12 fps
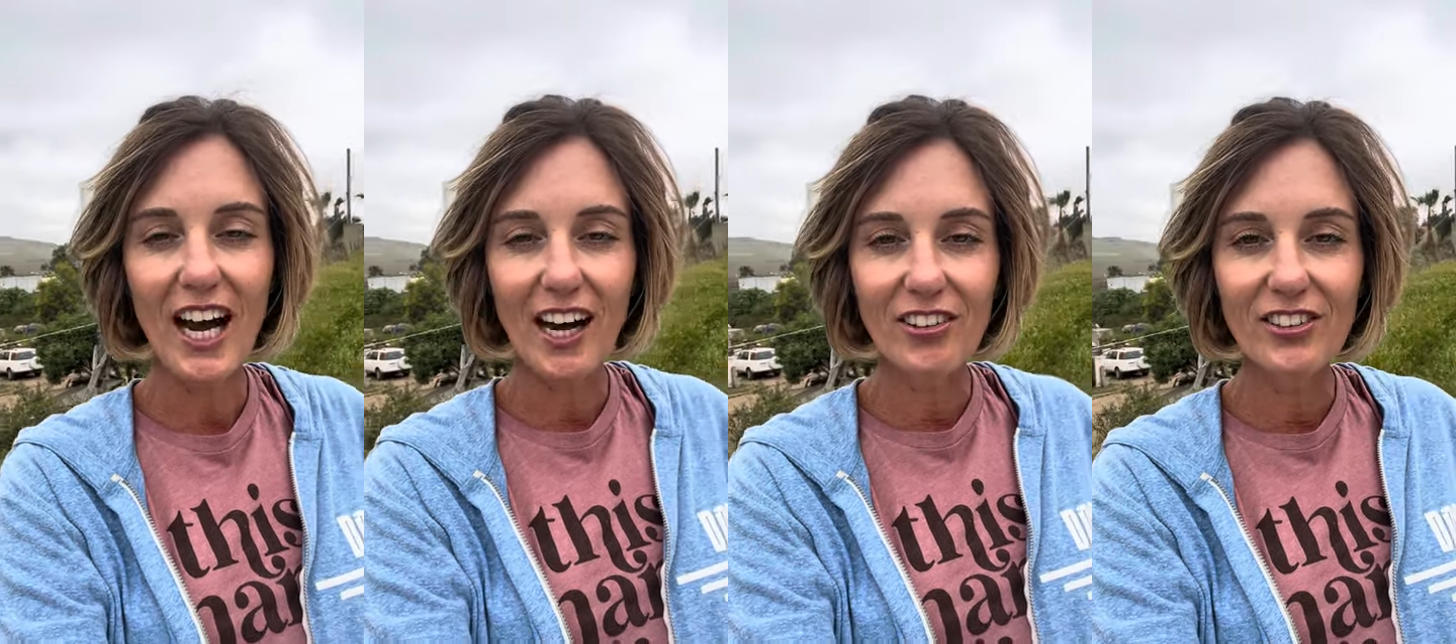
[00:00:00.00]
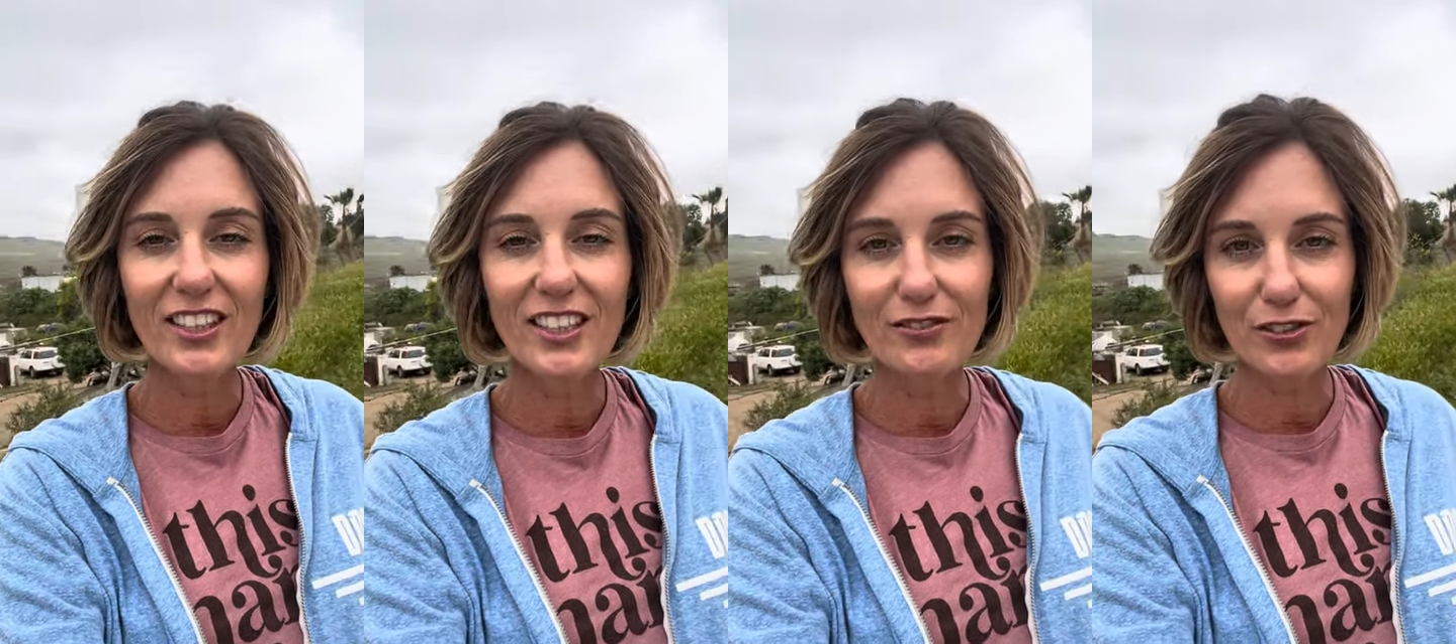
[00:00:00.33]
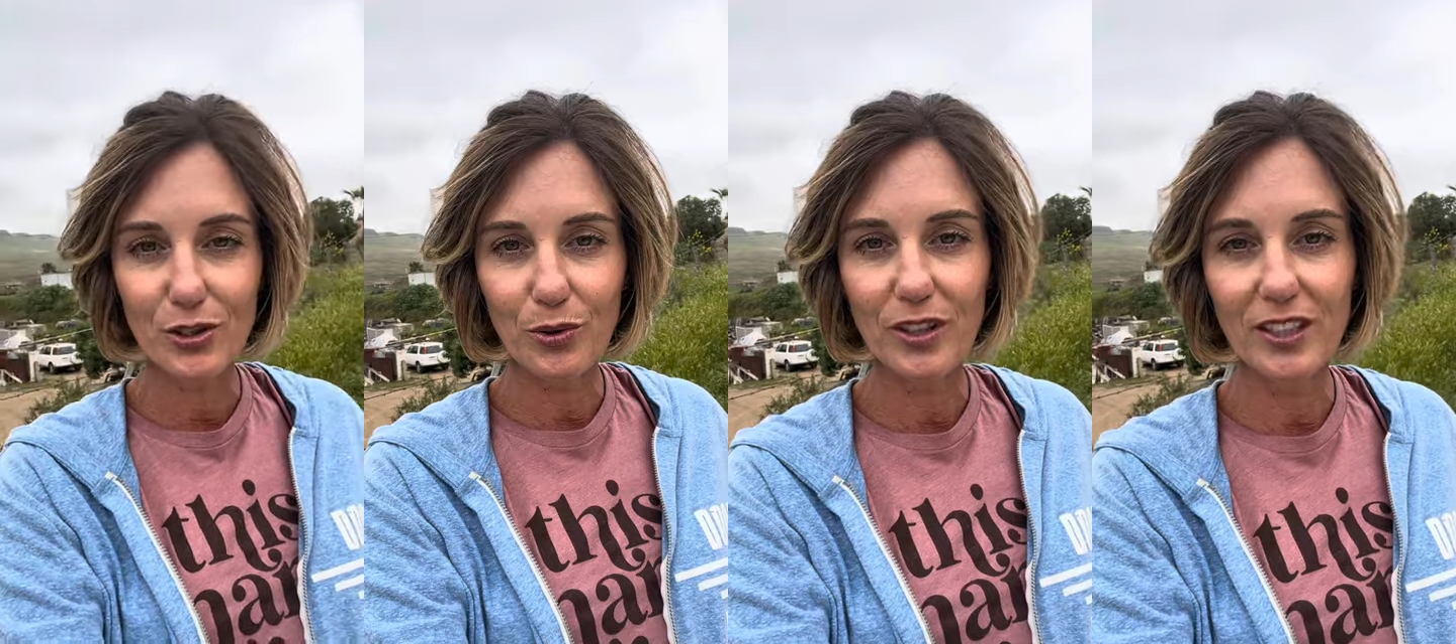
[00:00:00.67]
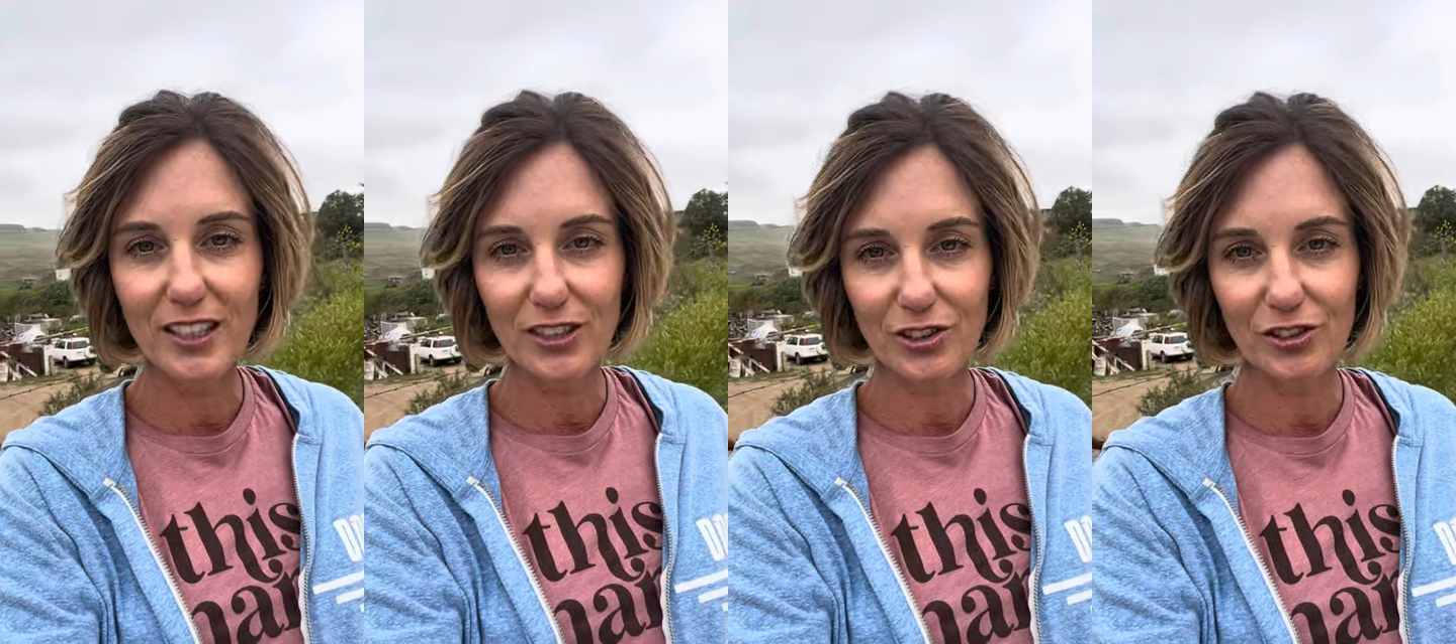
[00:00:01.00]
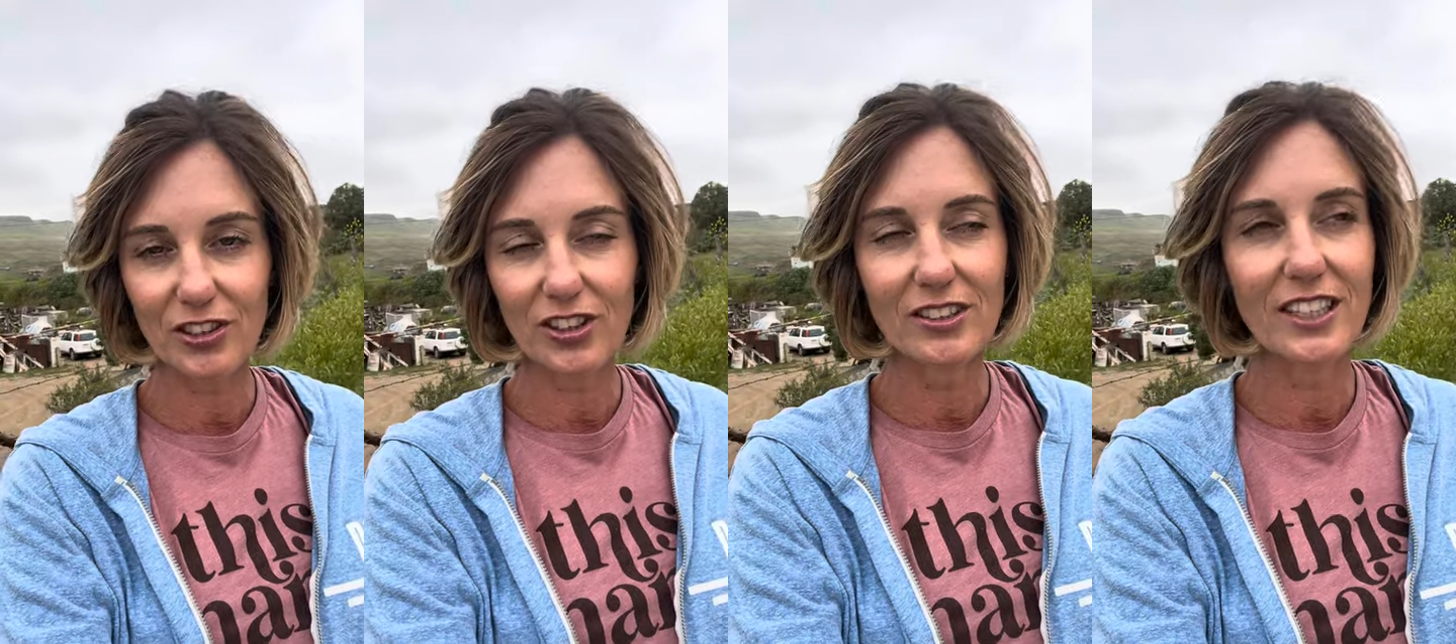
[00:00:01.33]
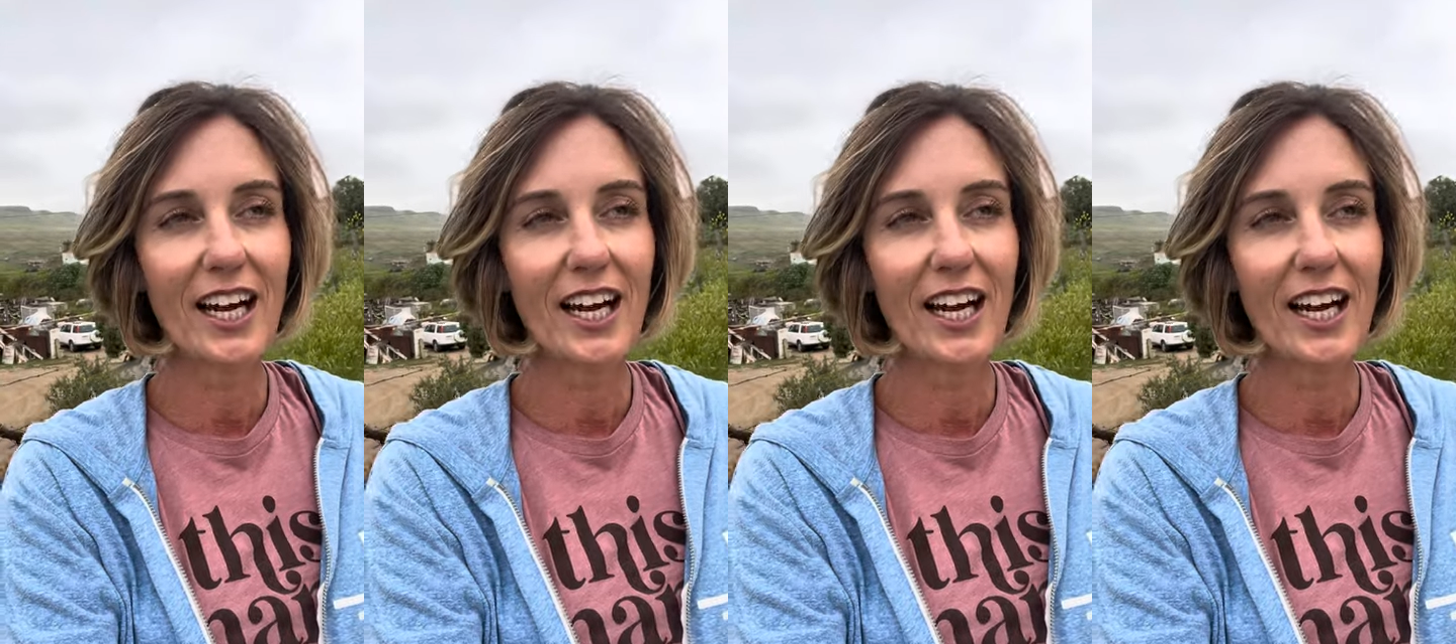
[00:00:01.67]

out of your control?